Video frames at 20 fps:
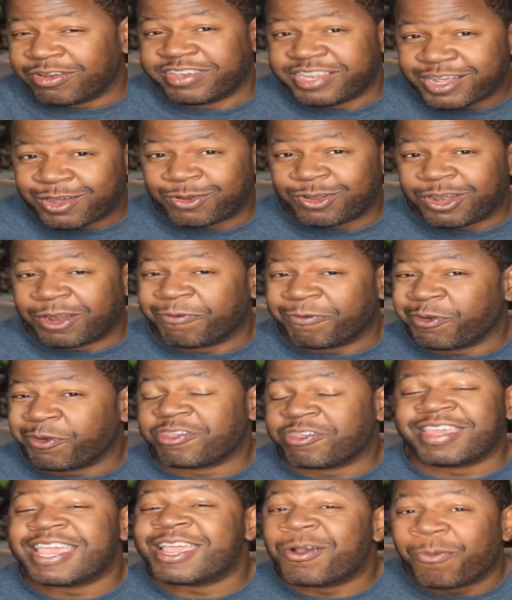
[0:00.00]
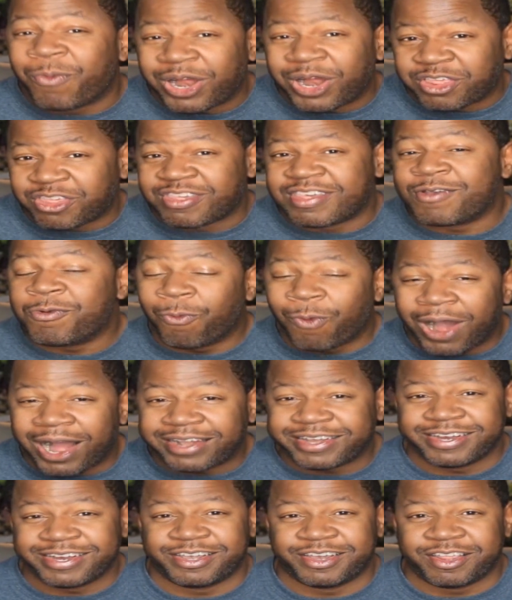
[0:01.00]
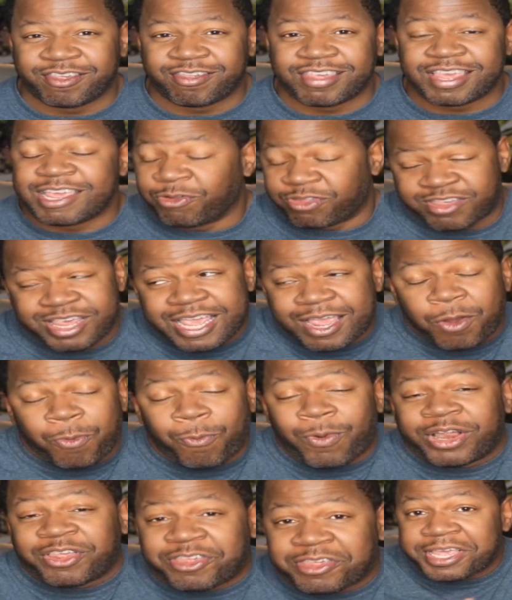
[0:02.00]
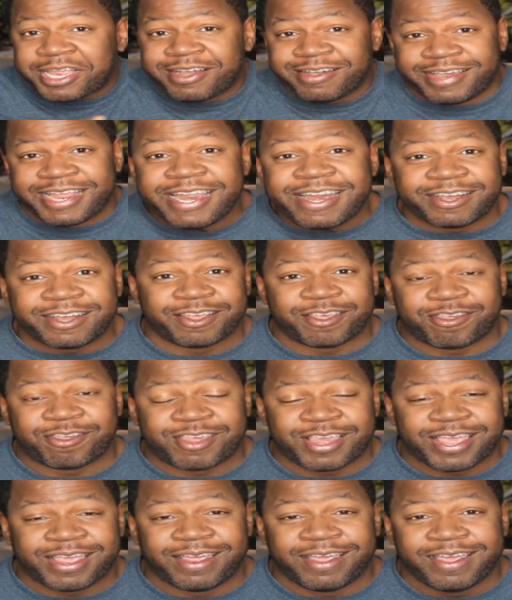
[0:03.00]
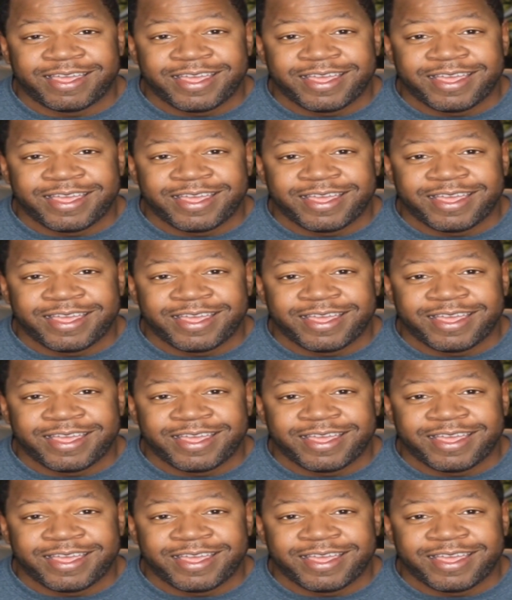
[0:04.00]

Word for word: Tilda for seeing what she wanted to see, seeing what she needed to see.